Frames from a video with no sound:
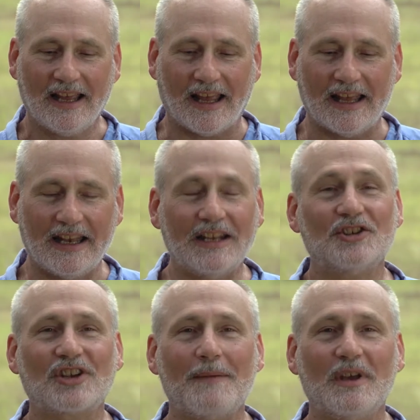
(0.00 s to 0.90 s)
And it
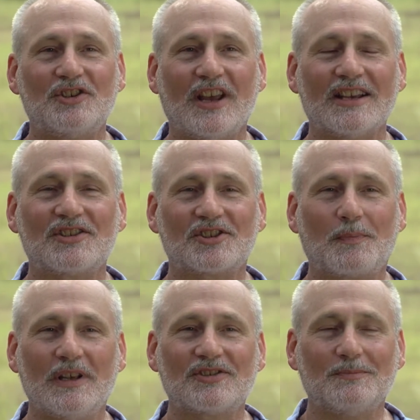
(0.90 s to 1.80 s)
just gave me a chance to
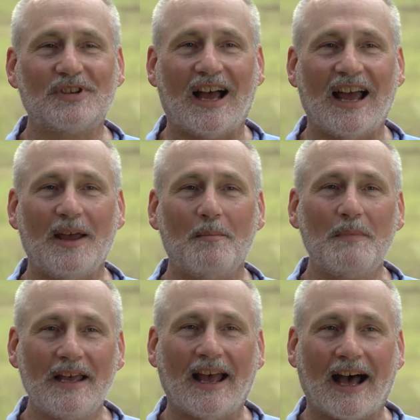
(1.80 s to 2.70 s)
spend some time
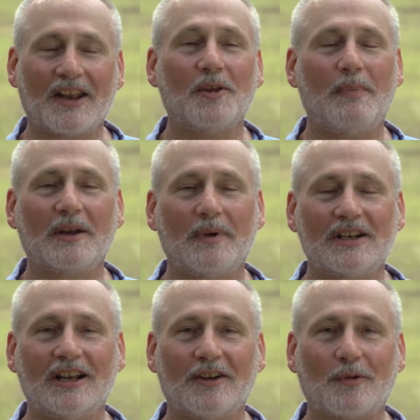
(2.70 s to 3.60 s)
out in the Big
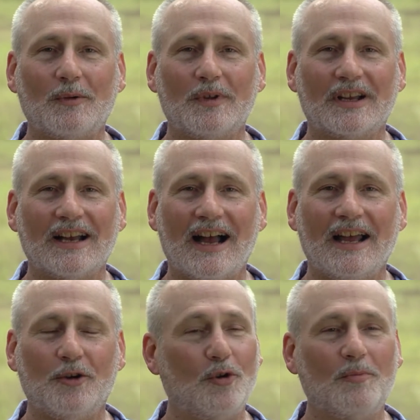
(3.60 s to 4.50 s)
Bend country with a
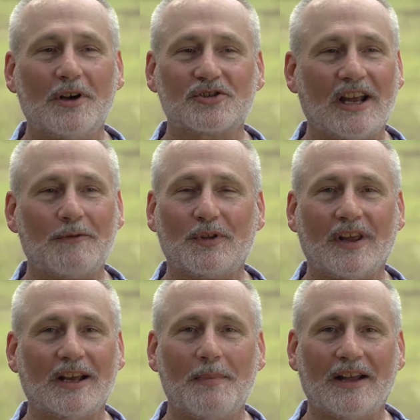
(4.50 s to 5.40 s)
guy who knew most
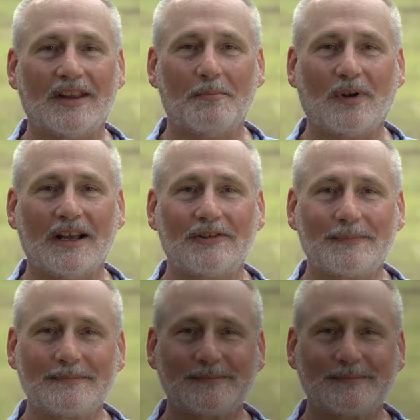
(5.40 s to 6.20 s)
everything about that place.